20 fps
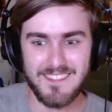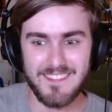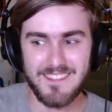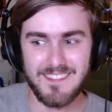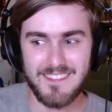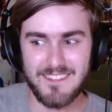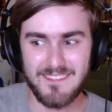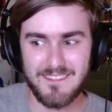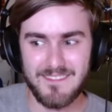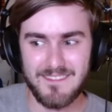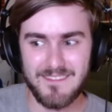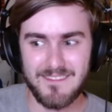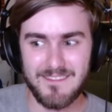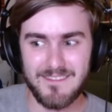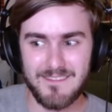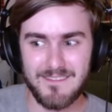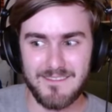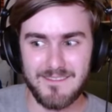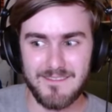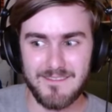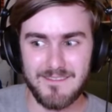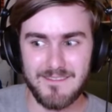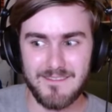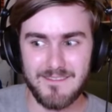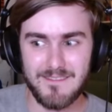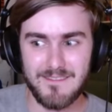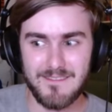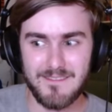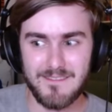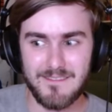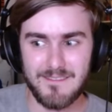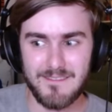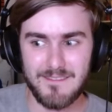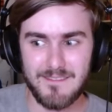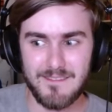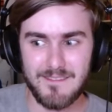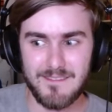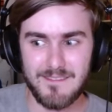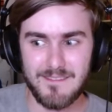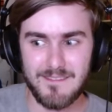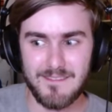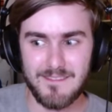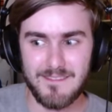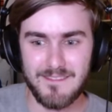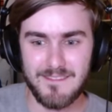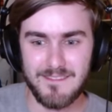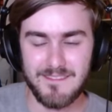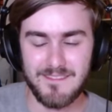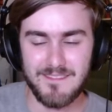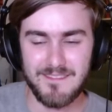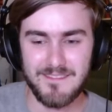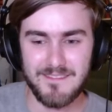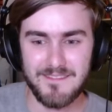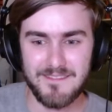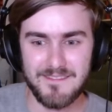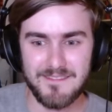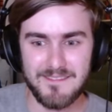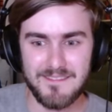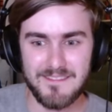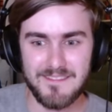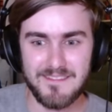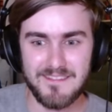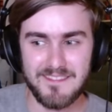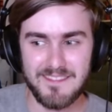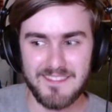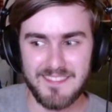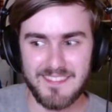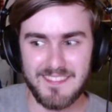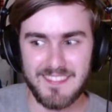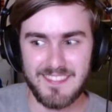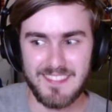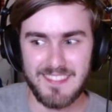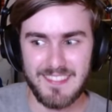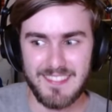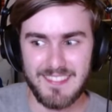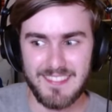The person shown says nothing.